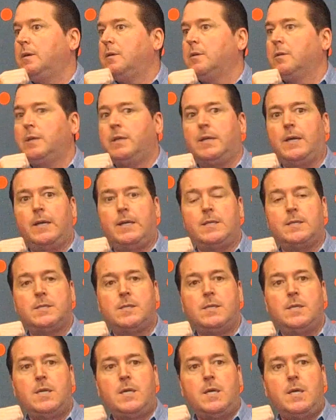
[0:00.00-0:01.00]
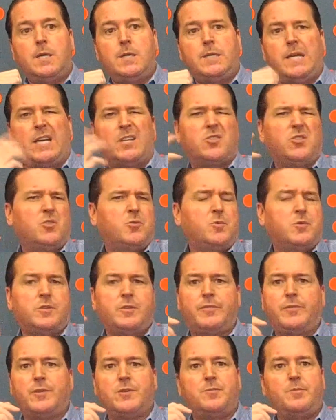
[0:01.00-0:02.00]
the early 90s. Dexter's was
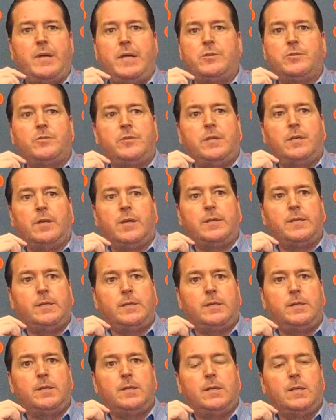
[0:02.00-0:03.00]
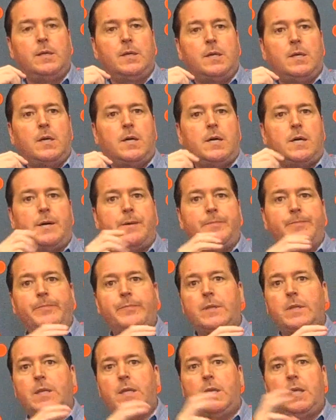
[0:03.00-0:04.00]
the first major deal I did.
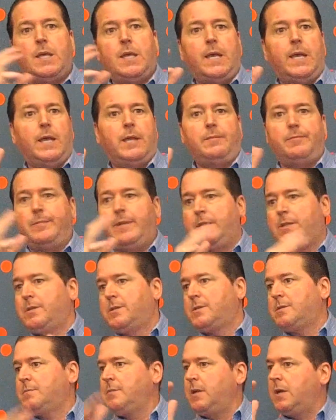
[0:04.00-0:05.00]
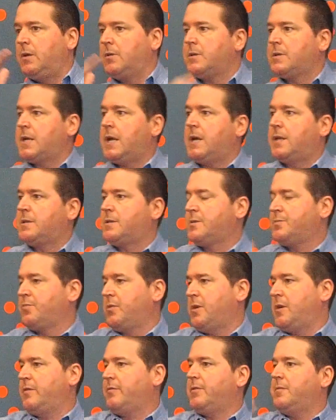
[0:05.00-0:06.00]
And it just, kind of
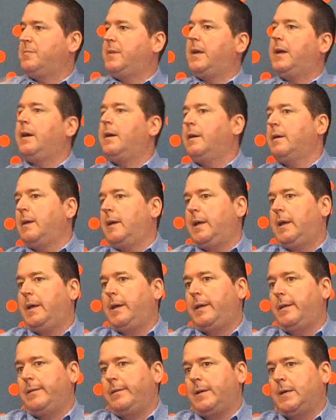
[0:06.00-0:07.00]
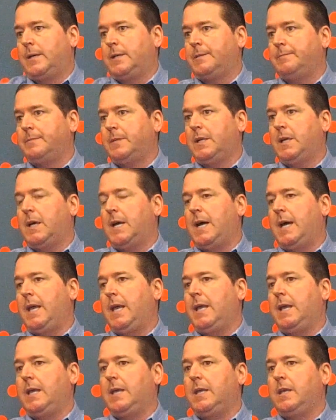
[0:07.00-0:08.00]
sprung from there. And
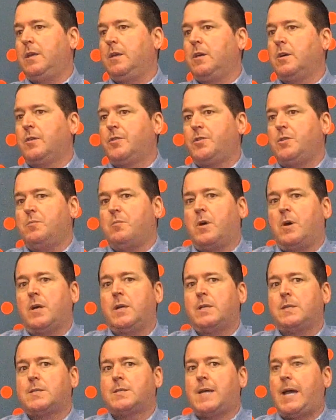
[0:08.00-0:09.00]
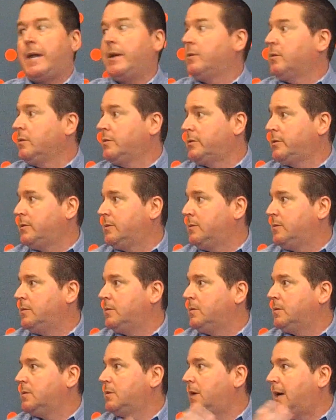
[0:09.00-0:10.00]
you go through market cycles,
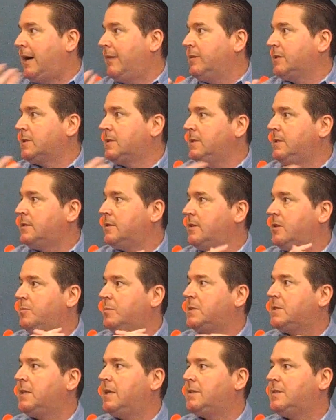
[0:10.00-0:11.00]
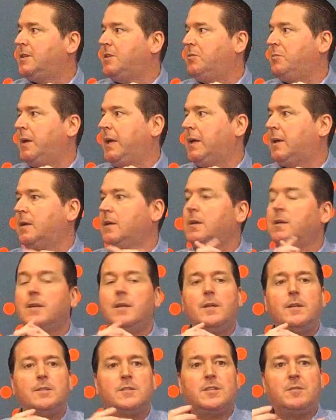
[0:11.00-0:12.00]
obviously, so the mistakes that you make
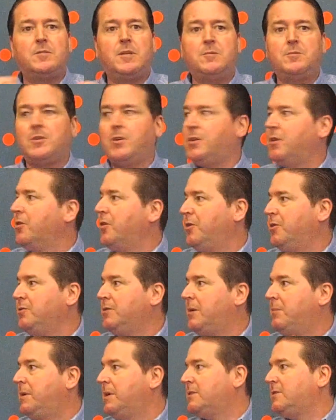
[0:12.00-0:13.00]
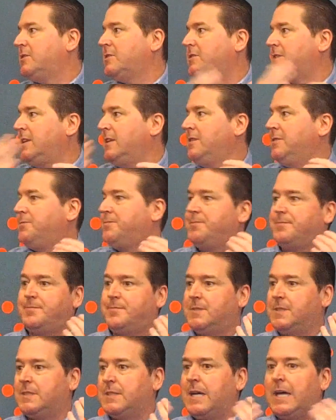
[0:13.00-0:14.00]
sometimes aren't your own. I mean, it's just that
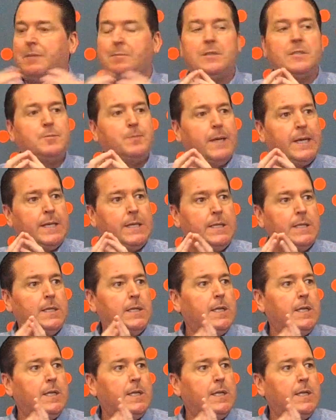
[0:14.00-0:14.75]
the timing's bad.